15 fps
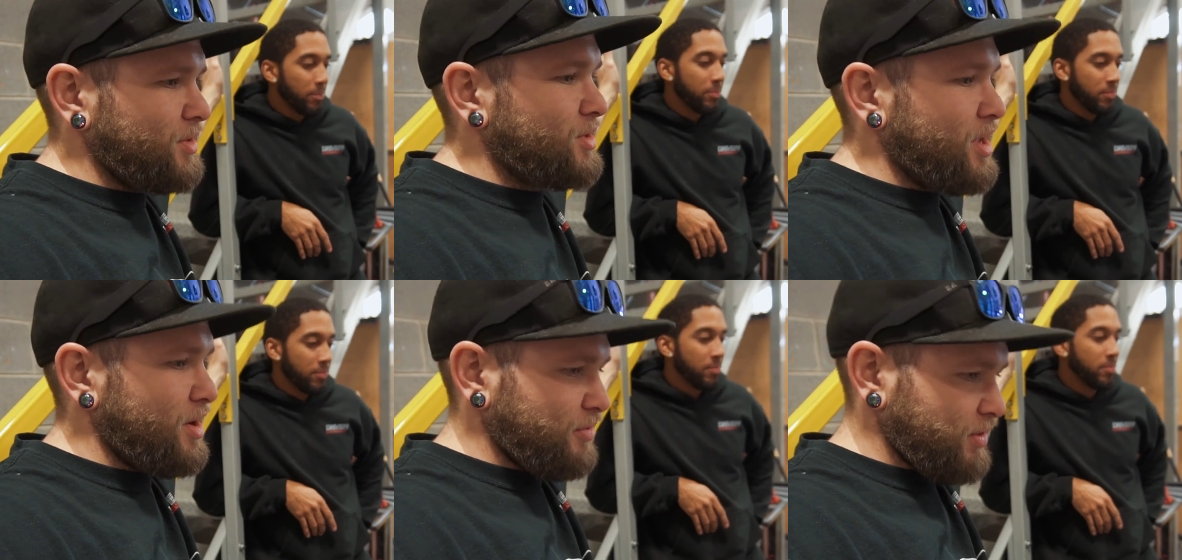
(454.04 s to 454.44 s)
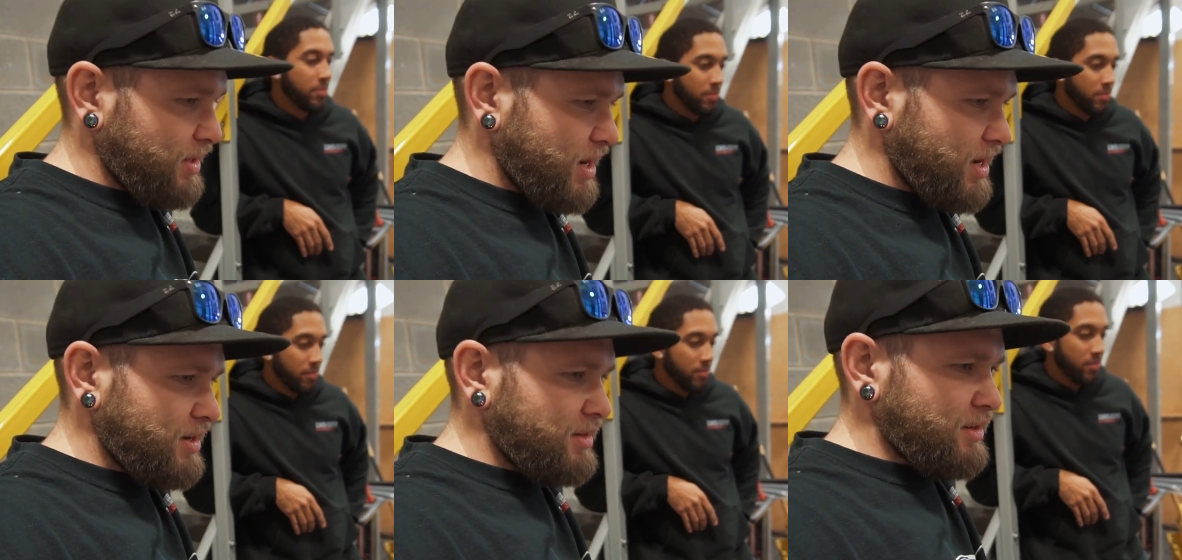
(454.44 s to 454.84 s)

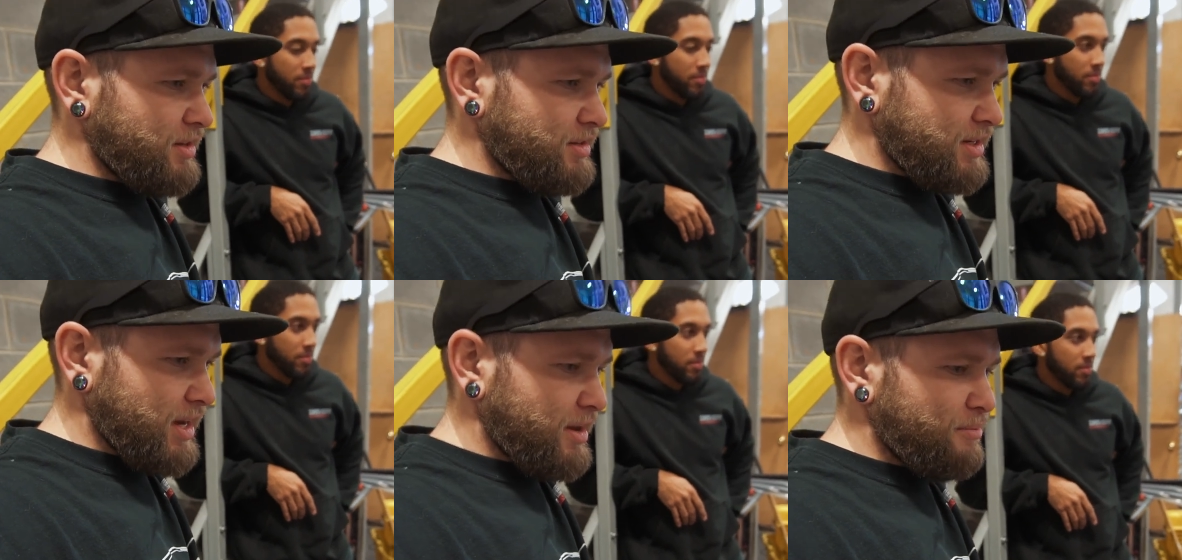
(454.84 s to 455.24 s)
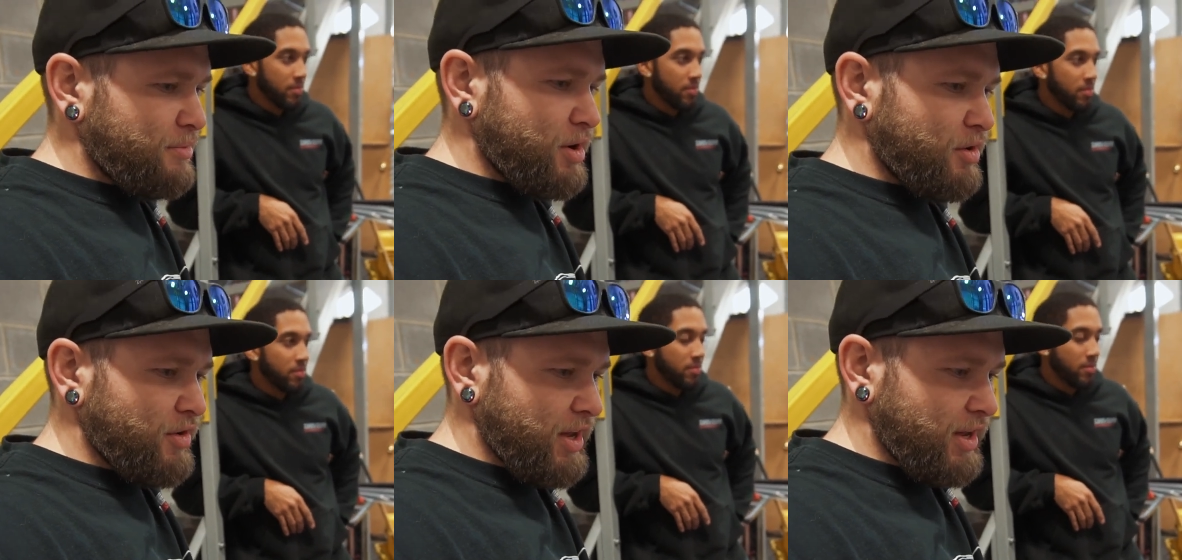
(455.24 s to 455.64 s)
Speaker 1: Definitely needed a second
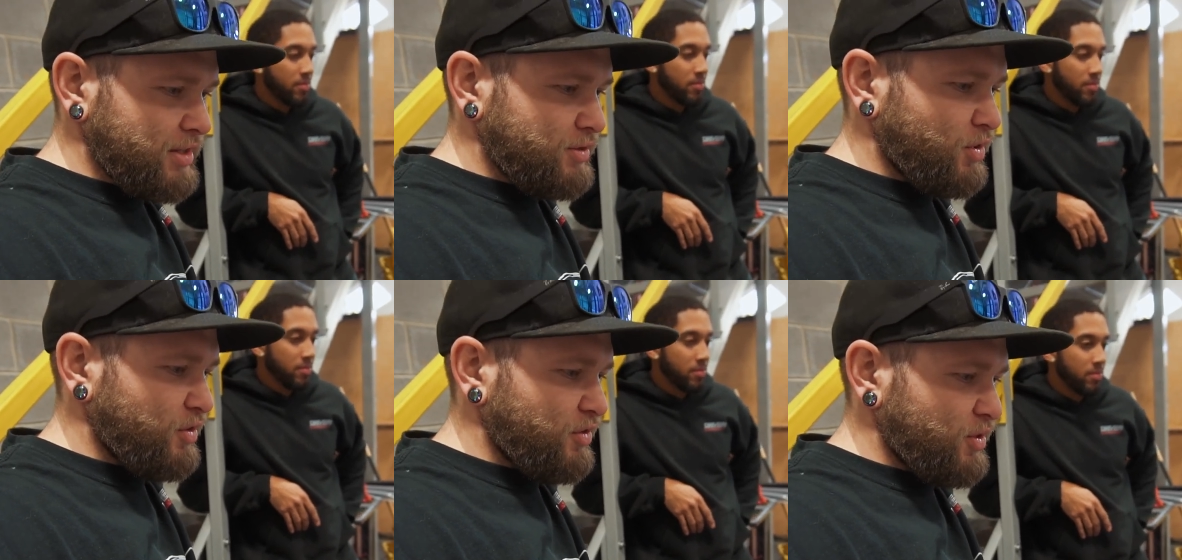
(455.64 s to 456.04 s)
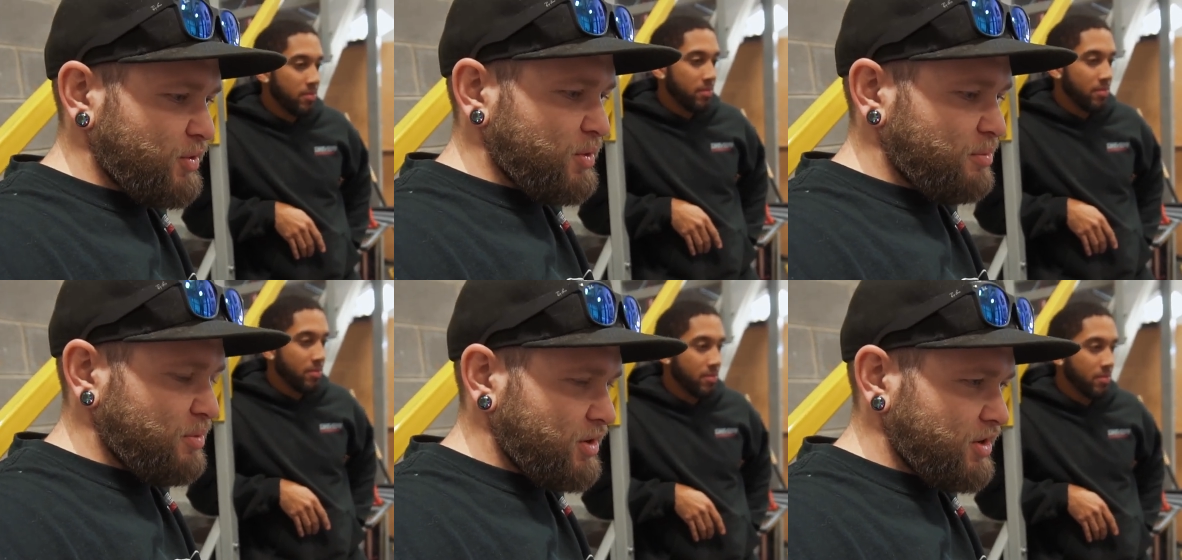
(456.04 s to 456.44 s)
pair of hands for a few
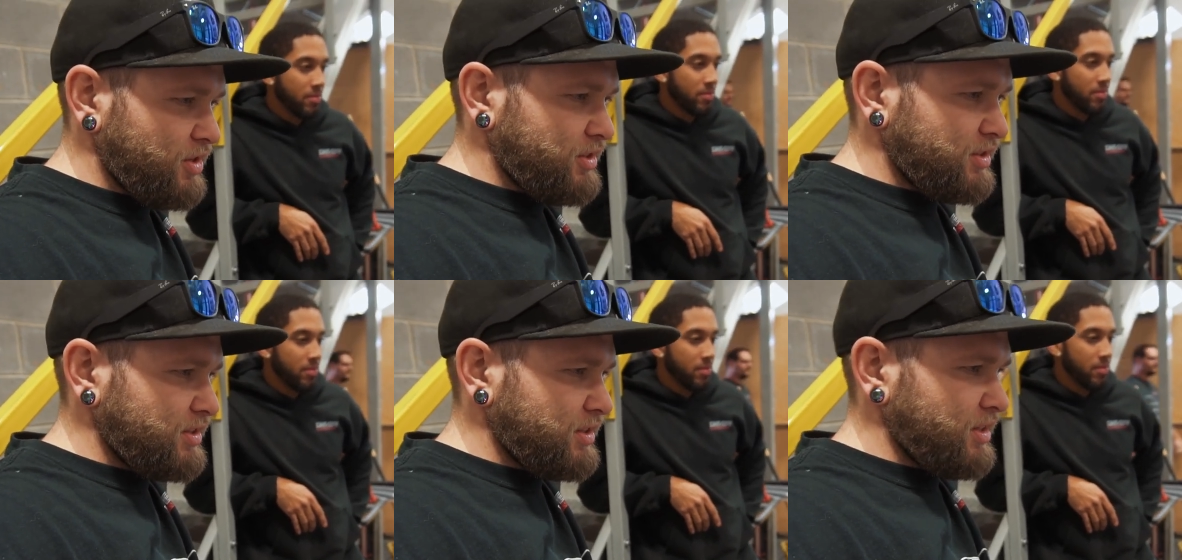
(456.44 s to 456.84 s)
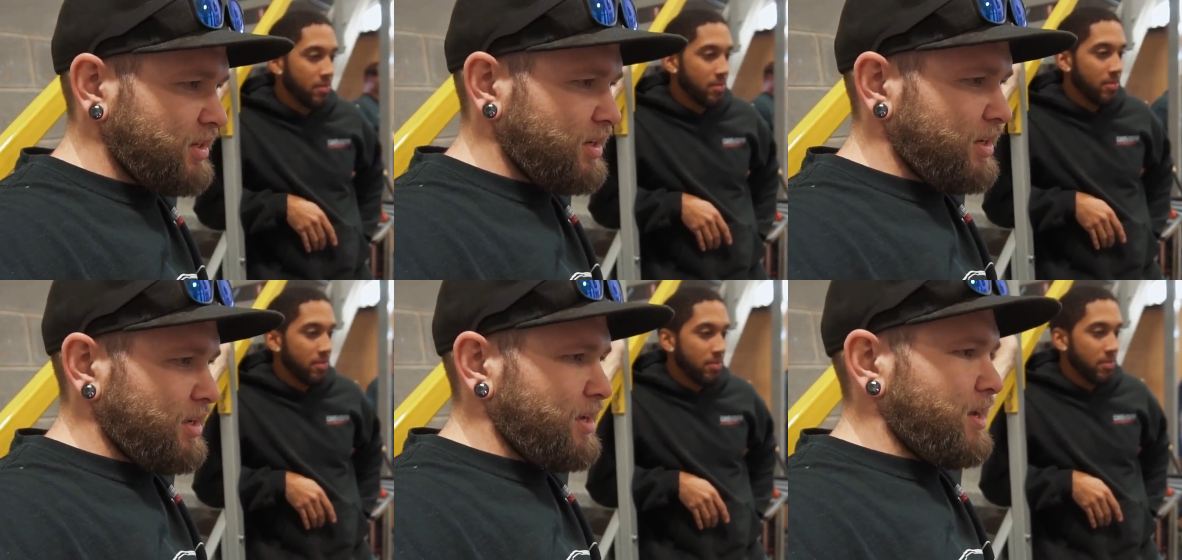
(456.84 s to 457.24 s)
of the parts.
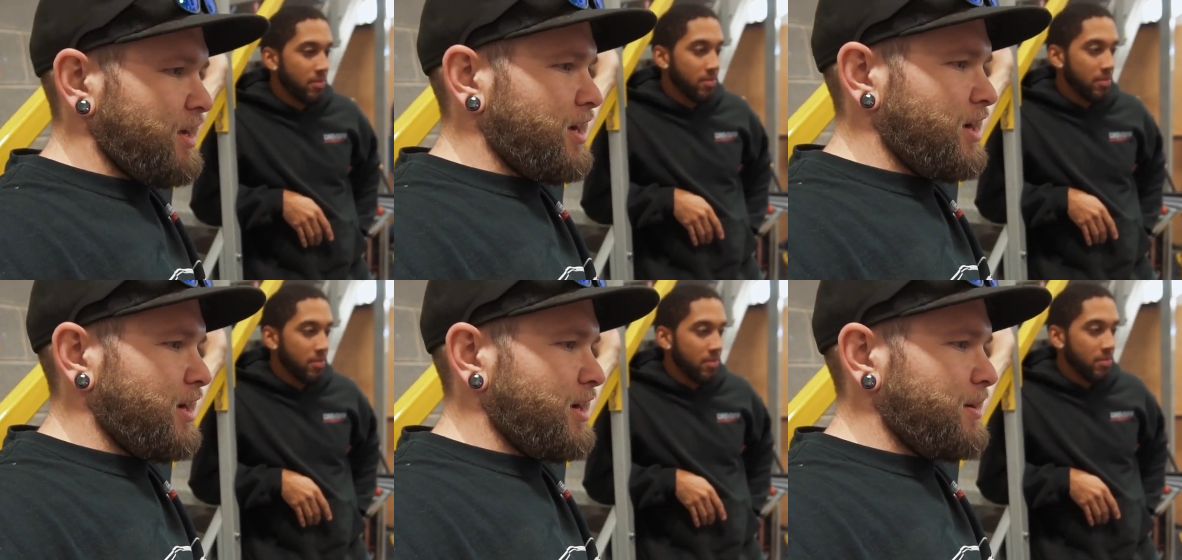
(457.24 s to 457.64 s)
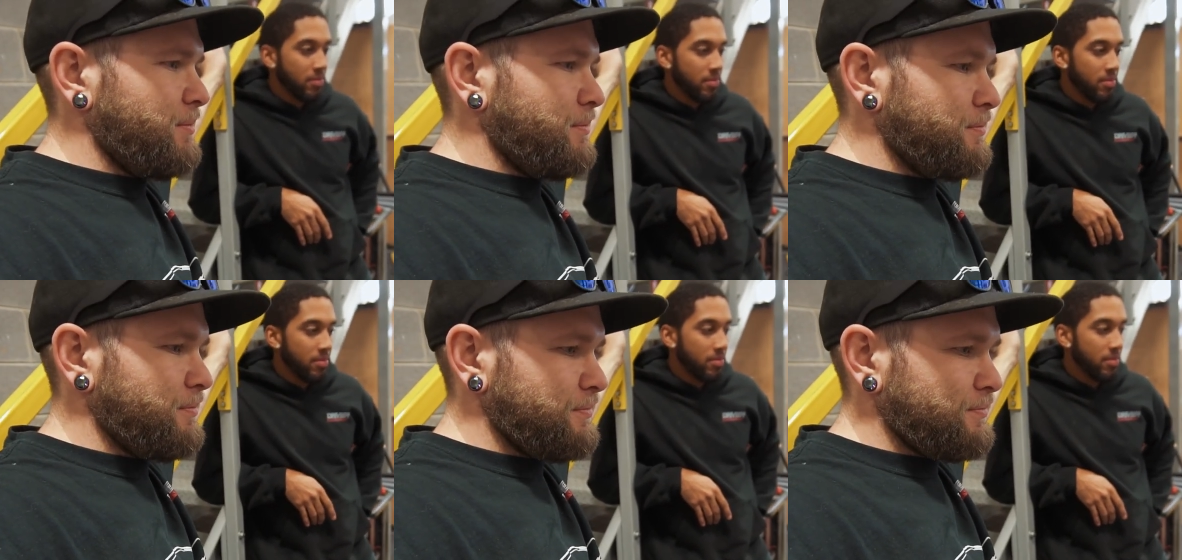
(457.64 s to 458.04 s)

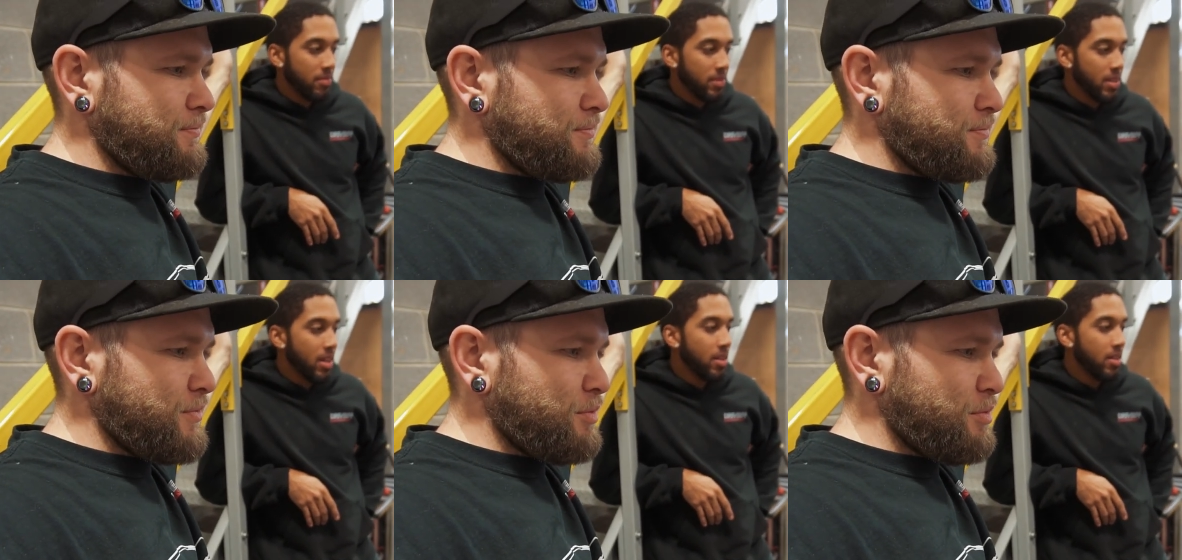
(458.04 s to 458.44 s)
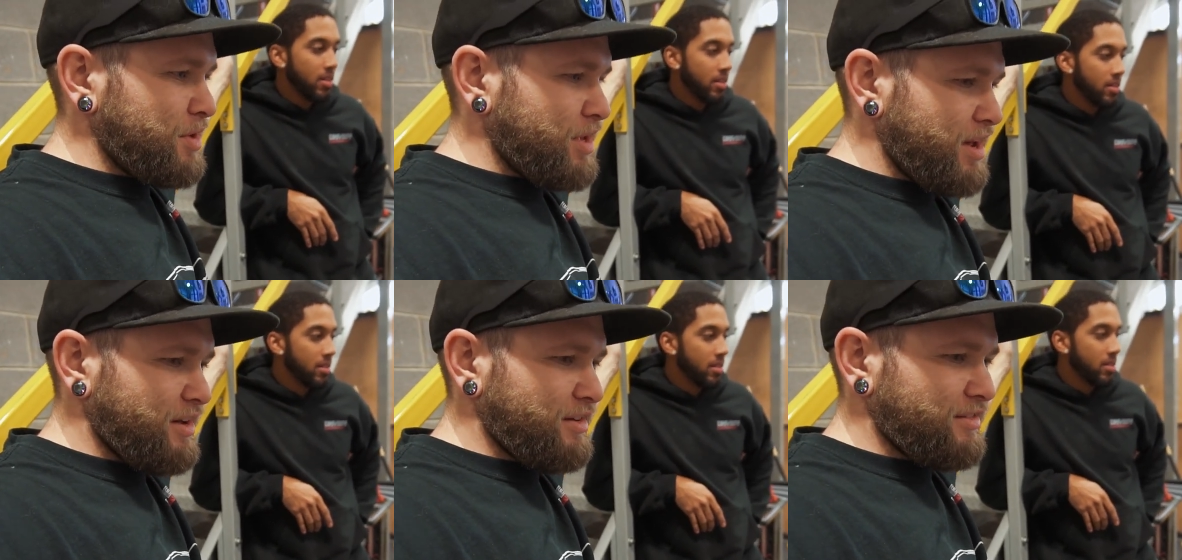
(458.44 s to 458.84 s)
Um, yeah. But
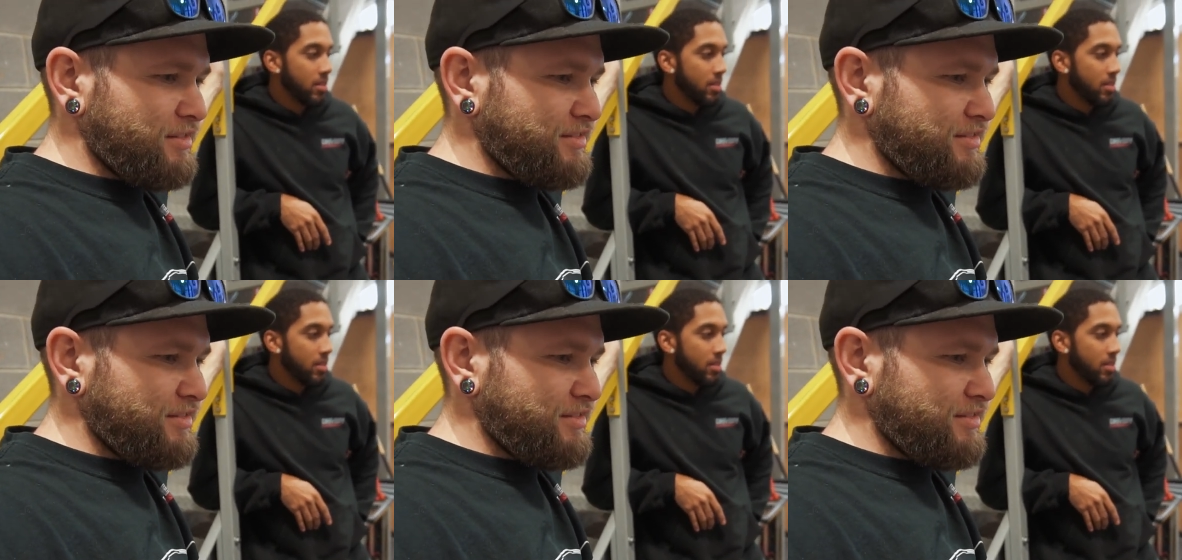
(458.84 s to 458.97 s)
yeah.